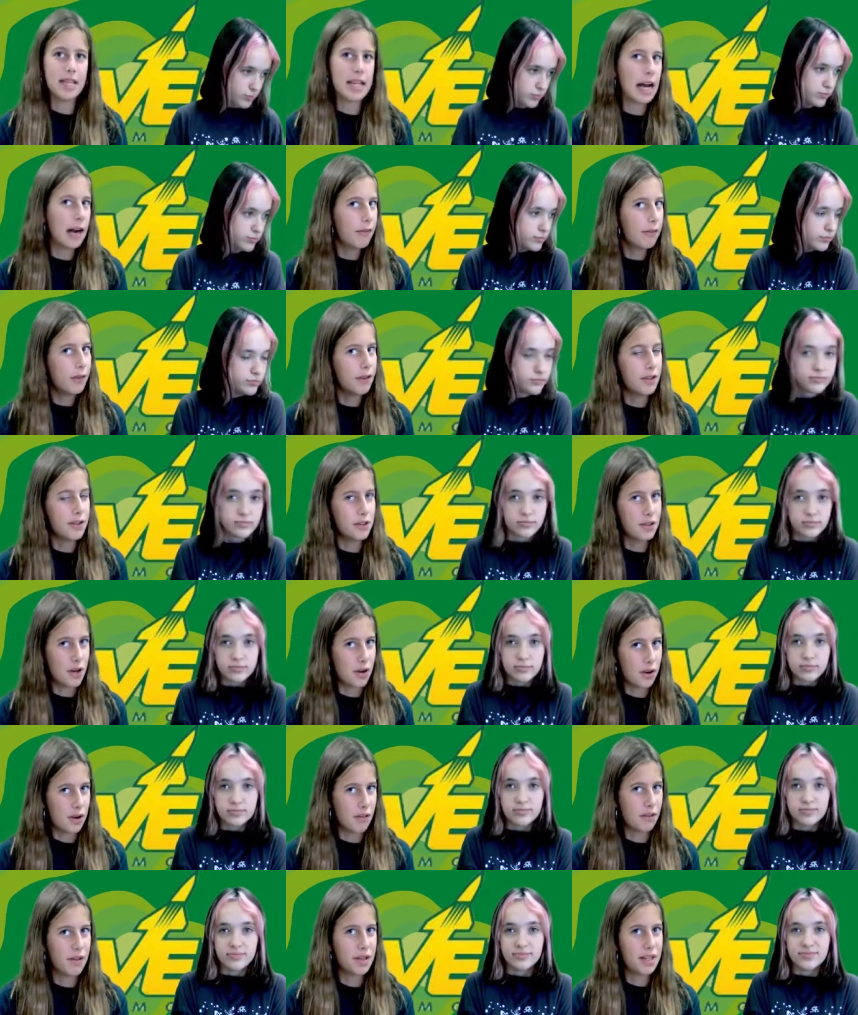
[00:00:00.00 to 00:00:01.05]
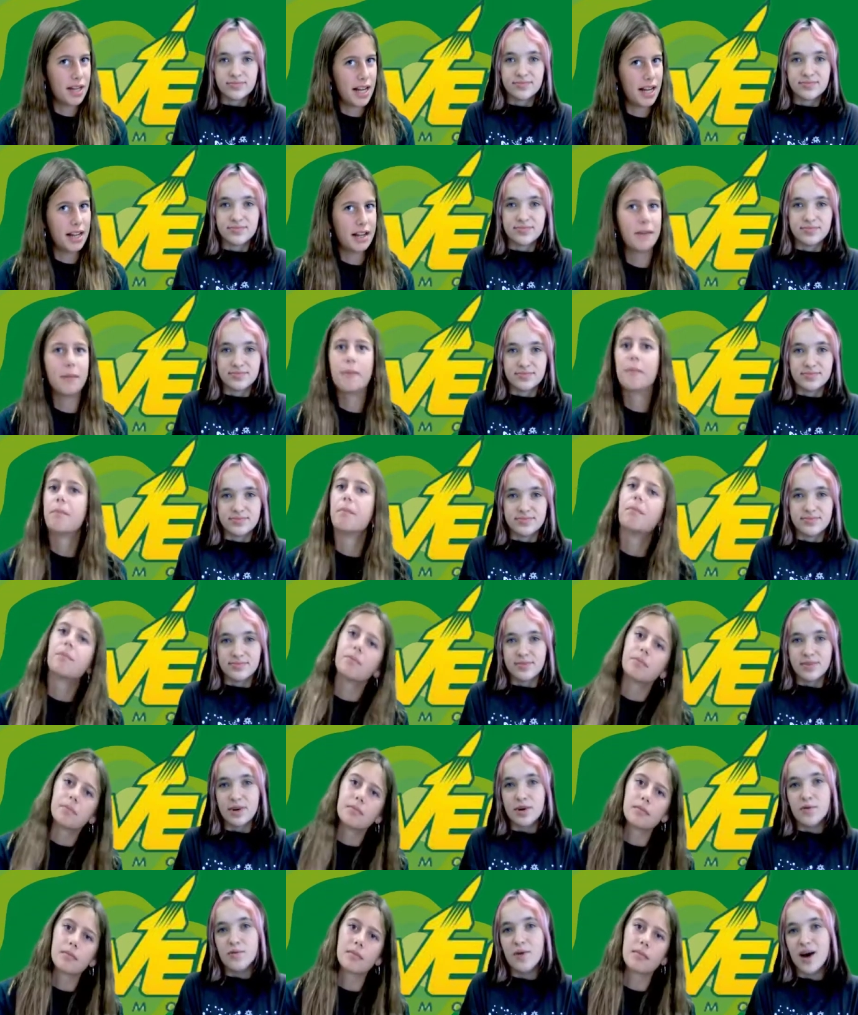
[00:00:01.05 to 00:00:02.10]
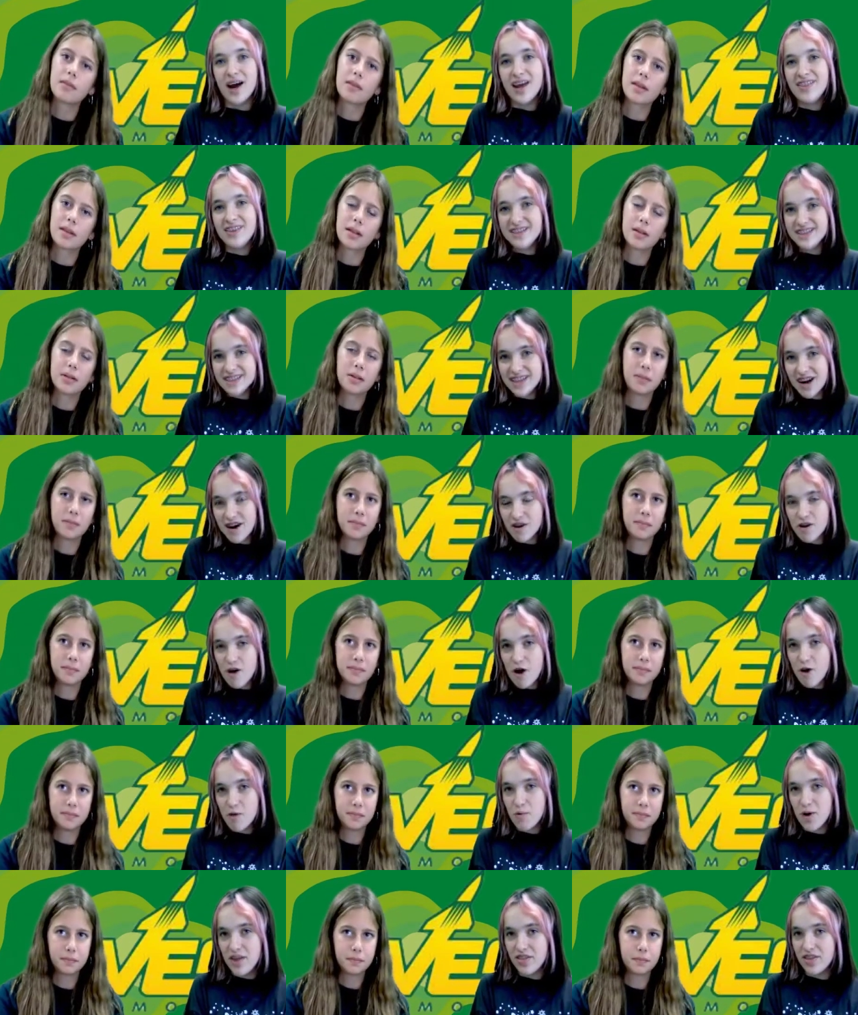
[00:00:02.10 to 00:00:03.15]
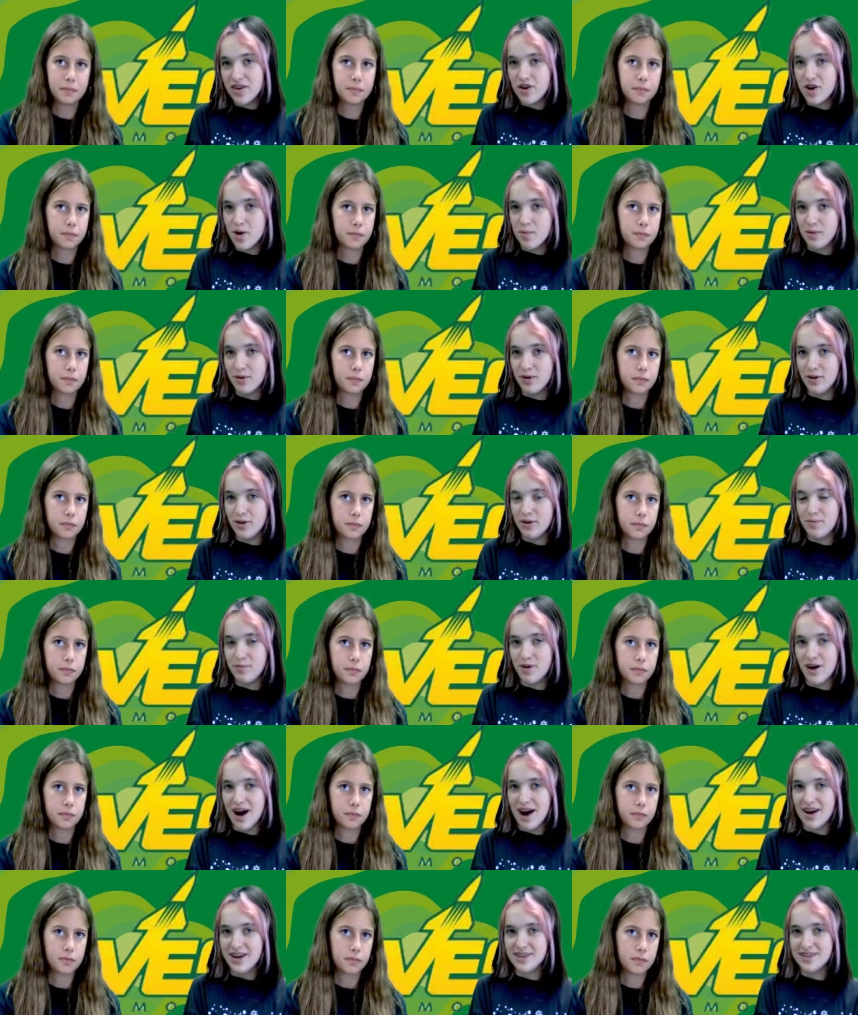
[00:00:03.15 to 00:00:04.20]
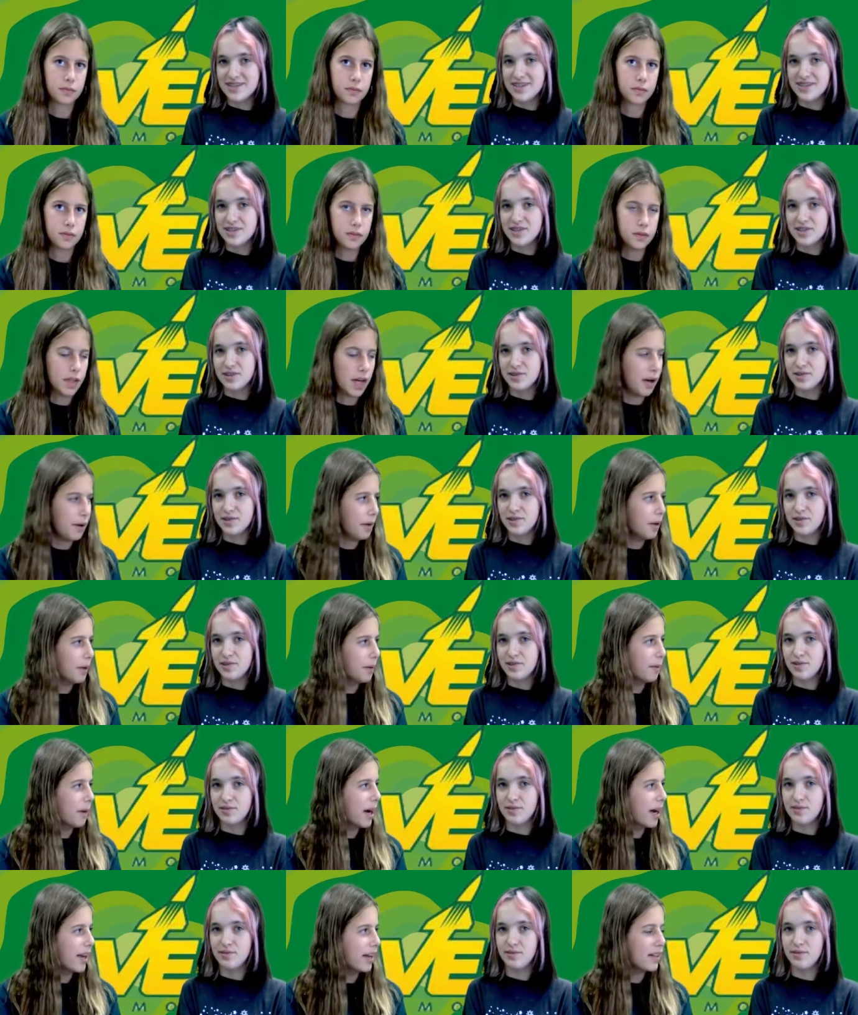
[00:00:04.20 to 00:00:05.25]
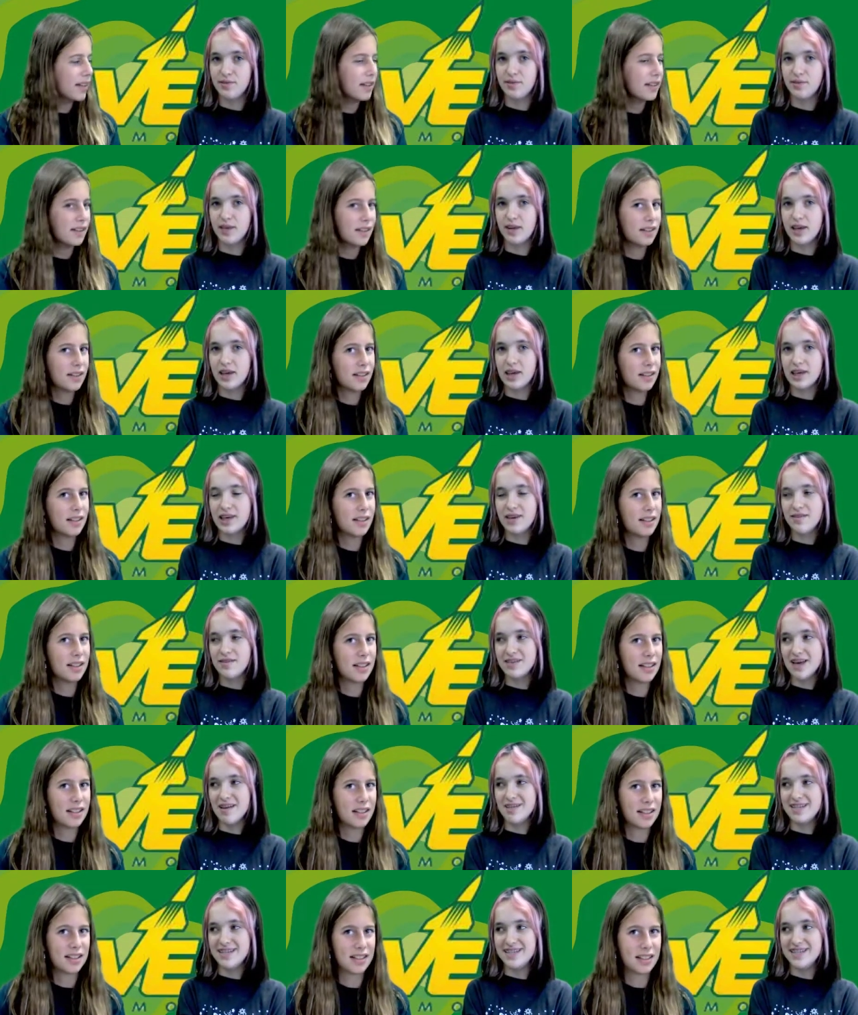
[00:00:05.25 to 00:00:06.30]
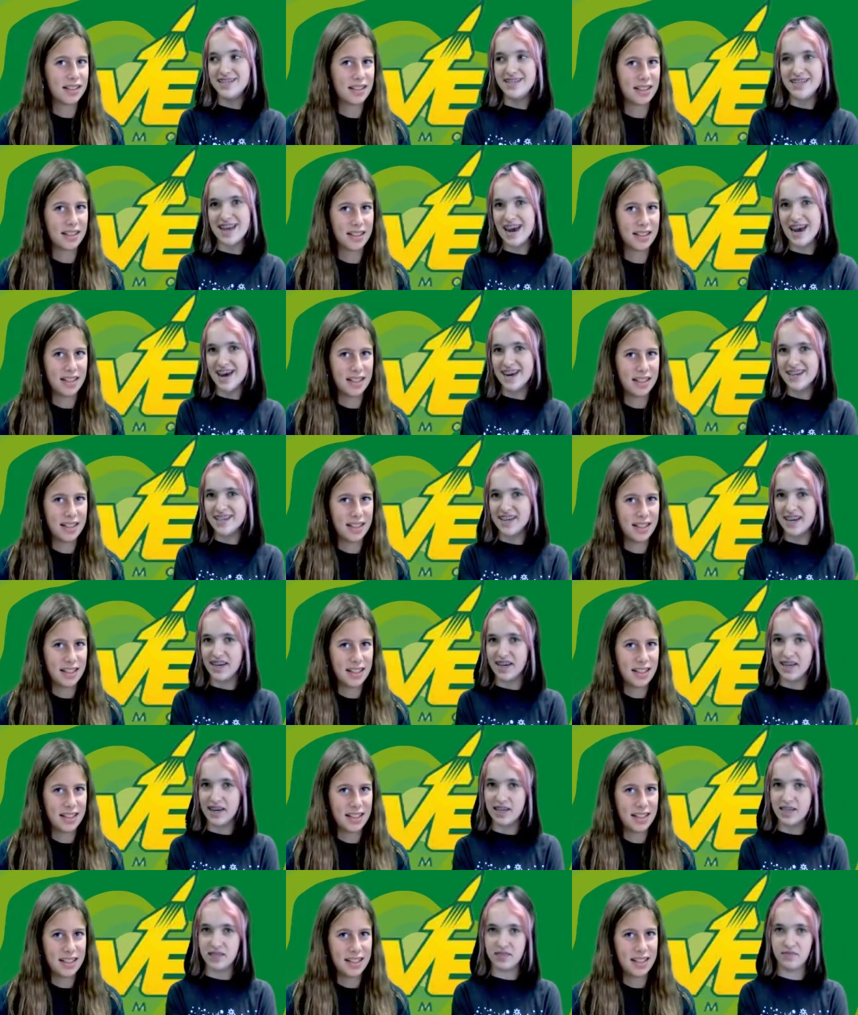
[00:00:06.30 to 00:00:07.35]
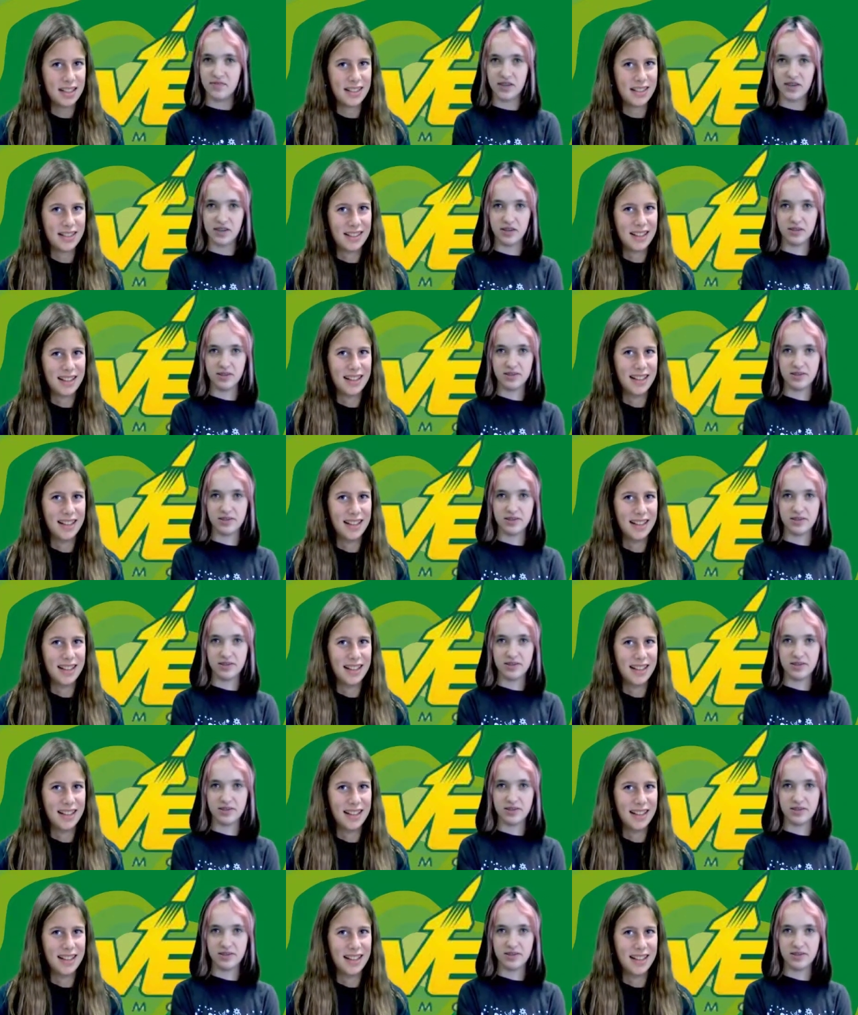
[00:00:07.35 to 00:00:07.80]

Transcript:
Speaker 1: for the joke of the day. Why did Scarecrow win the Nobel Prize? I don't know why. He was outstanding in his field.